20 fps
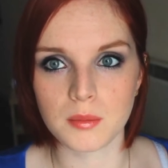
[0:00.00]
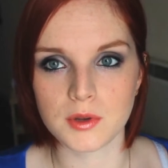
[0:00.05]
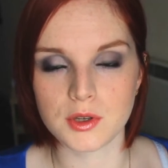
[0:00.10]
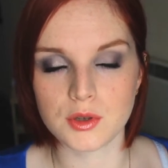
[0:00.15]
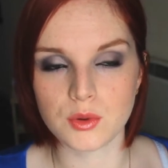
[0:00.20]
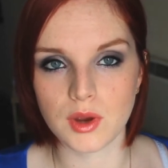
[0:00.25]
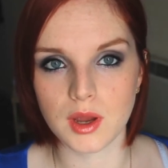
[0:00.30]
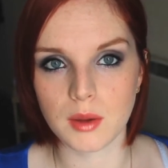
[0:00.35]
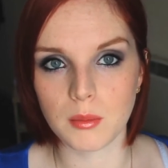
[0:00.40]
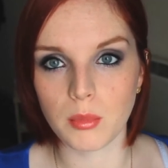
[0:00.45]

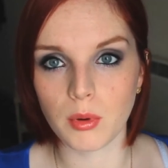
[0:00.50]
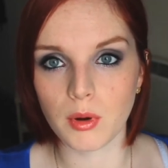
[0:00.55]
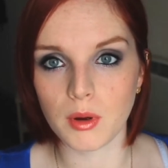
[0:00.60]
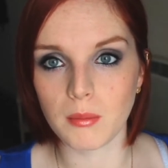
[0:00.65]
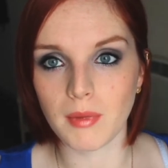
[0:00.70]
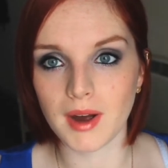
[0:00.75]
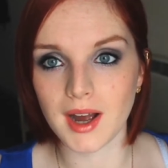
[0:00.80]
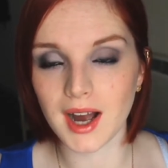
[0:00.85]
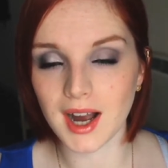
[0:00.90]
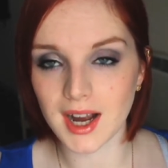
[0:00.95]
between putting
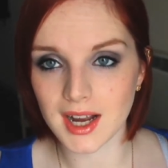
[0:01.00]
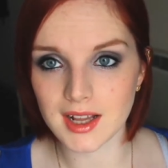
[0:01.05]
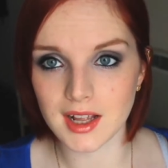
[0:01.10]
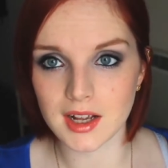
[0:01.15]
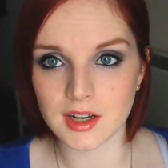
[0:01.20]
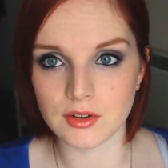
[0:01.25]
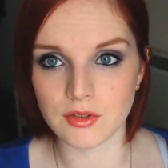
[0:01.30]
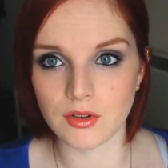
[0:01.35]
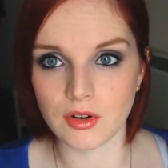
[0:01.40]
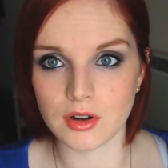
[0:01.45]
my
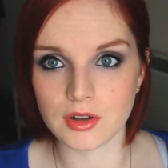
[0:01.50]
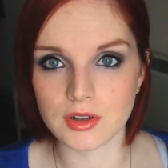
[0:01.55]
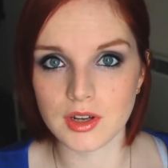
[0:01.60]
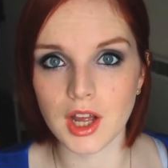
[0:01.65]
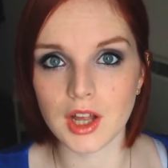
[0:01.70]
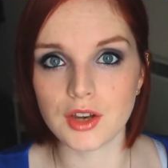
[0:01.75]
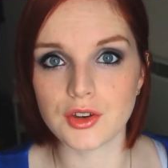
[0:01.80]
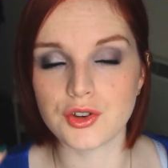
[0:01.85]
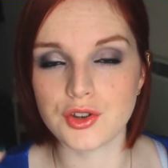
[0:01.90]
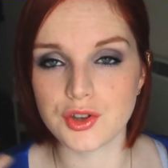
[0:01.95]
eyeliner on
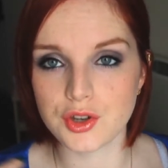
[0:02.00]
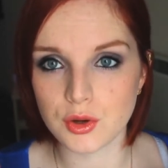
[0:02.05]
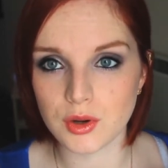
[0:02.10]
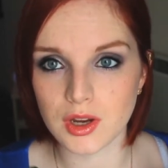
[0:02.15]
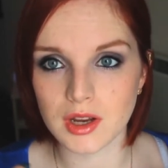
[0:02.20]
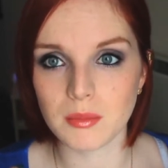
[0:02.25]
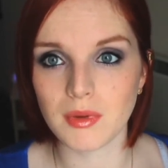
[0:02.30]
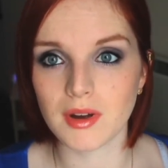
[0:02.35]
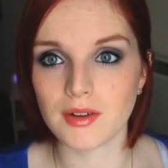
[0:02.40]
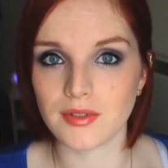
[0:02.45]
and
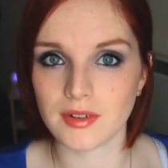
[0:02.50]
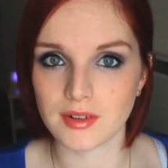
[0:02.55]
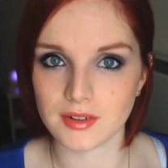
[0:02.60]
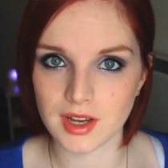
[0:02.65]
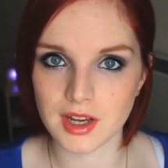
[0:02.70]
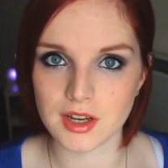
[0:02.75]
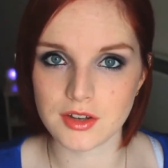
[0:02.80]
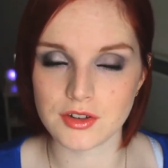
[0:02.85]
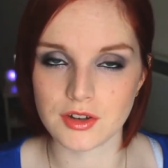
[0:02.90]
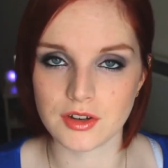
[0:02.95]
doing my
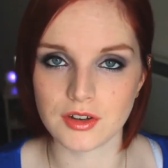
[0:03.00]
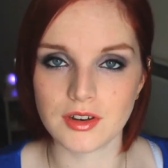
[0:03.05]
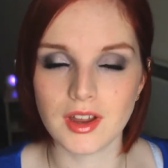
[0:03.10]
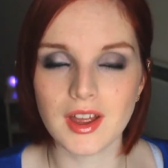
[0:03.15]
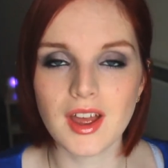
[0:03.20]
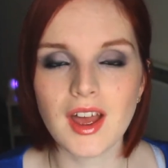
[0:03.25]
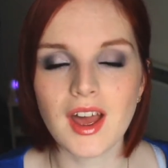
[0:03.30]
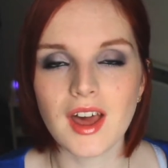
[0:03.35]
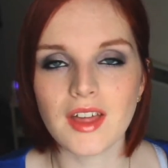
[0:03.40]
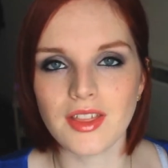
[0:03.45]
foundation
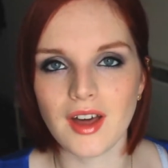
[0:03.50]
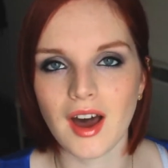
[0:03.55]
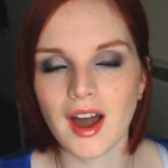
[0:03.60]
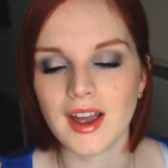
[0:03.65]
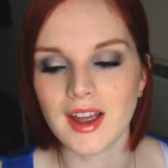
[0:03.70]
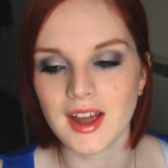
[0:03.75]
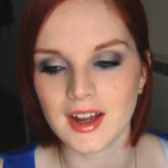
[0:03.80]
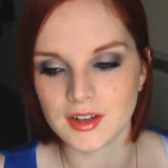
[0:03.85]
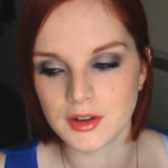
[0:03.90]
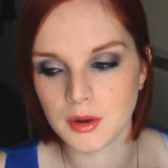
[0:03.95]
that I
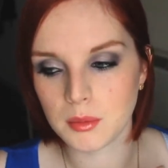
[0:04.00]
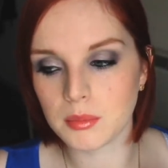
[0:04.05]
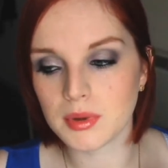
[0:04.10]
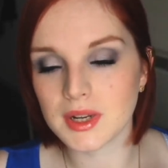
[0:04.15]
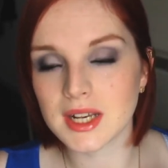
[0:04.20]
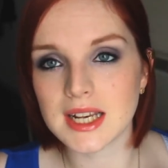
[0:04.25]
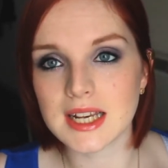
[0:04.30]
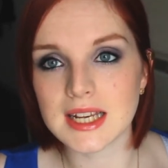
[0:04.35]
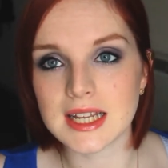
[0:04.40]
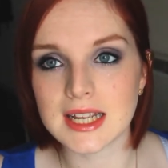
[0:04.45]
had
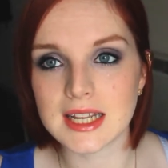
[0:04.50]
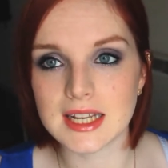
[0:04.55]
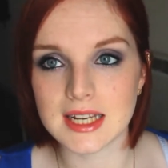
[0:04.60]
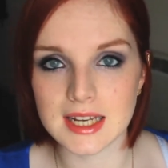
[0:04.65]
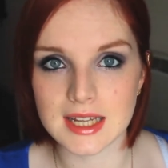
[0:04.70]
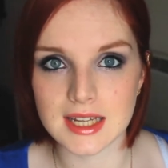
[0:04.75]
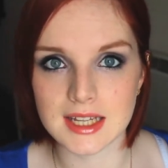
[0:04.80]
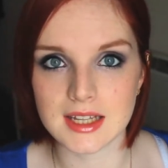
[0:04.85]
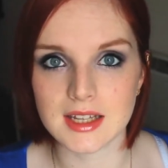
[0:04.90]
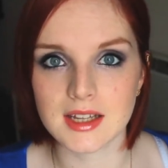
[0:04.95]

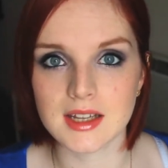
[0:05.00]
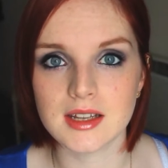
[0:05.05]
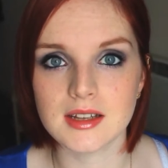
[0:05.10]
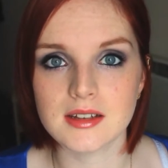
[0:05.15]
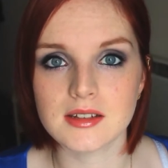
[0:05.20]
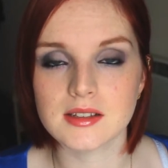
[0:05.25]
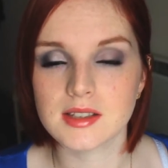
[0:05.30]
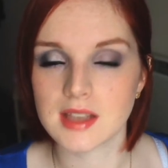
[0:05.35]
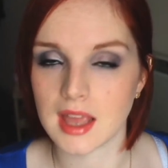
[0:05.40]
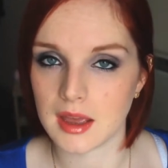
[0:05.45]
completely
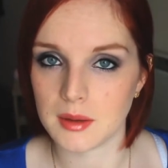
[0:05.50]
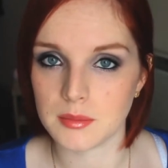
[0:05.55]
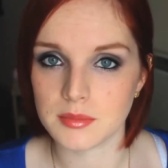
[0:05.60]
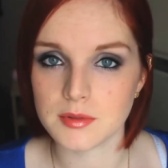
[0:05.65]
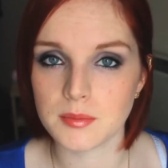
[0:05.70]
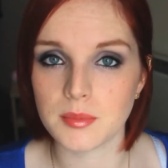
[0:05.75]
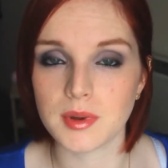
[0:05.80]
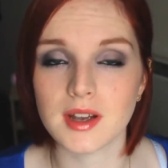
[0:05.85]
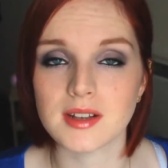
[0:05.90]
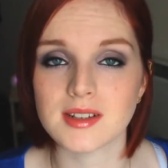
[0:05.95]

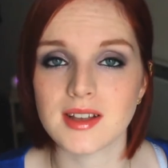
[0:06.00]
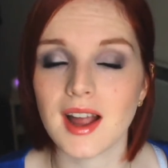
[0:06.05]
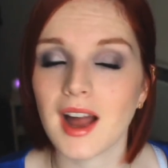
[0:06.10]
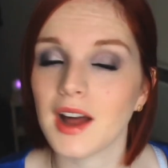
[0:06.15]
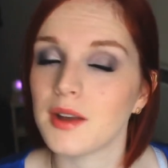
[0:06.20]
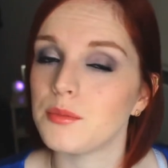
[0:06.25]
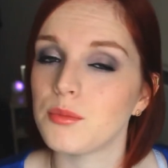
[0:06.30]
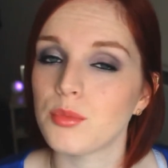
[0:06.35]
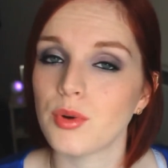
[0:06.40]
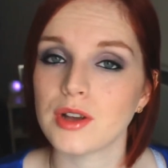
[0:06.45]
skipped because I
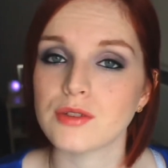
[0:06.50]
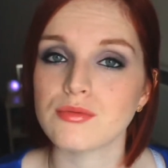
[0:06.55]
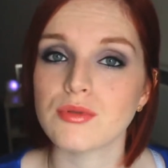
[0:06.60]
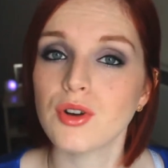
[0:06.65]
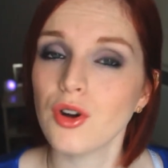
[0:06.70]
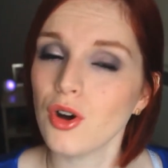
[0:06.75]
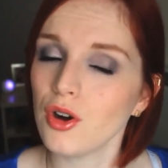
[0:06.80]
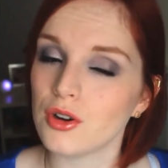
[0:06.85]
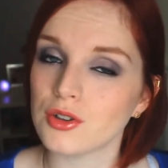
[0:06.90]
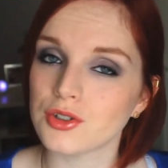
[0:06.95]
hadn't pressed
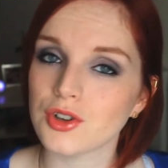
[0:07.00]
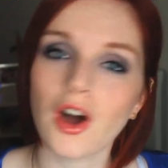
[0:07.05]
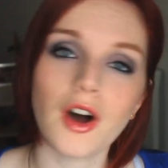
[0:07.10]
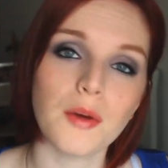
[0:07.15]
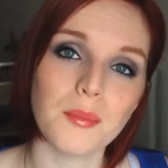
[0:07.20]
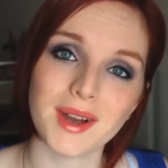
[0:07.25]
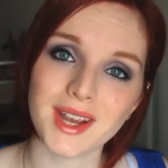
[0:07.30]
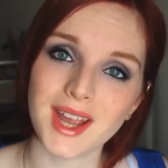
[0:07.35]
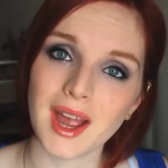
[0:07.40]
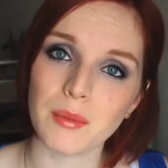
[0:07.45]
record on
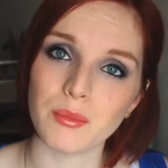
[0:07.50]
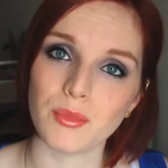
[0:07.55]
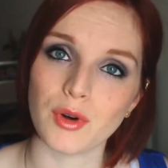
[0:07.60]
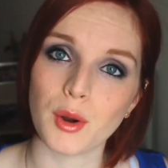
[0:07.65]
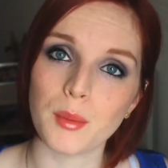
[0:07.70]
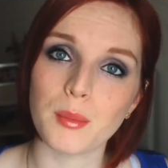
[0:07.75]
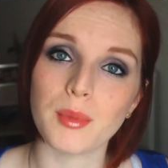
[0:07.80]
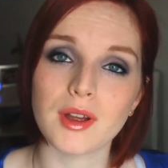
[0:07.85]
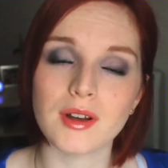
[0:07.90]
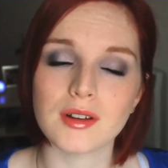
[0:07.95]
my
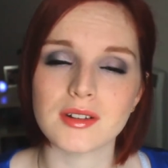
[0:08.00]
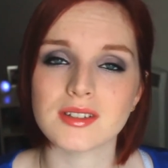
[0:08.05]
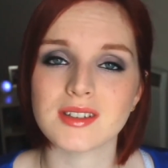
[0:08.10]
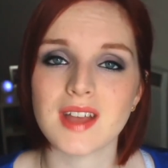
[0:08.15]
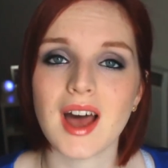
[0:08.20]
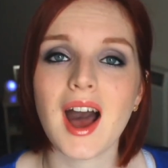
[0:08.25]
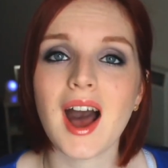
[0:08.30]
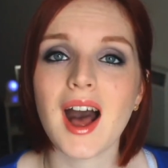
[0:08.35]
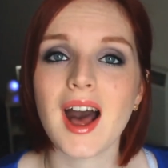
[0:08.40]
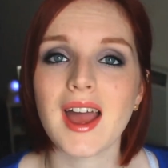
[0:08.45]
camera because
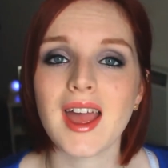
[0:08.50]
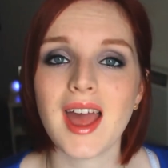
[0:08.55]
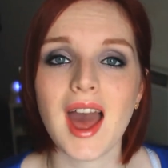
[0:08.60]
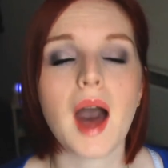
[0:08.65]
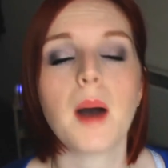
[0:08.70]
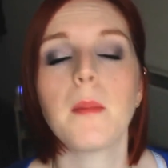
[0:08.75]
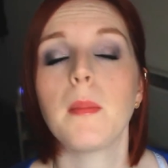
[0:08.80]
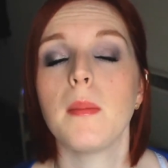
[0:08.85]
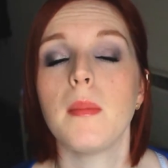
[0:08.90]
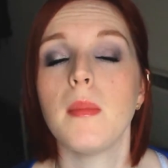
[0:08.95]
I
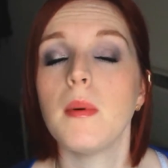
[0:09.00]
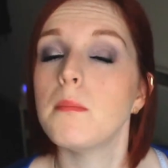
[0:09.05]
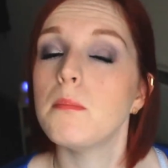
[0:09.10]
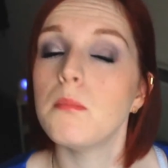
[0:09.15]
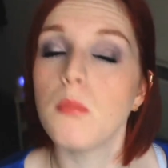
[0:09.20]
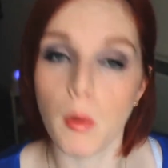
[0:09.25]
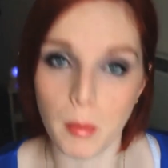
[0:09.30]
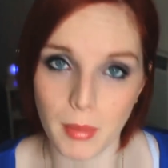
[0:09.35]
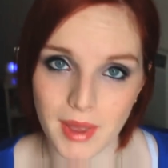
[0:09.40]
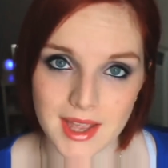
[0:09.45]
am a
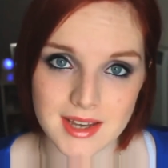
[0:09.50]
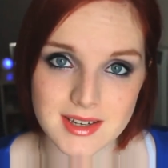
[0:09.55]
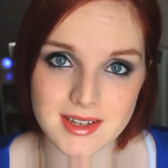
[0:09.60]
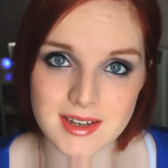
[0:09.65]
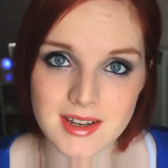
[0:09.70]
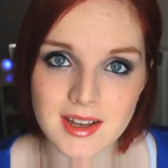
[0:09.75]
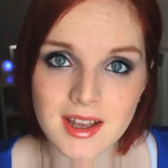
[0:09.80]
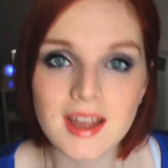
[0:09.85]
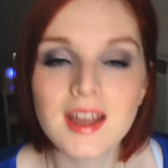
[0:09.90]
muppet.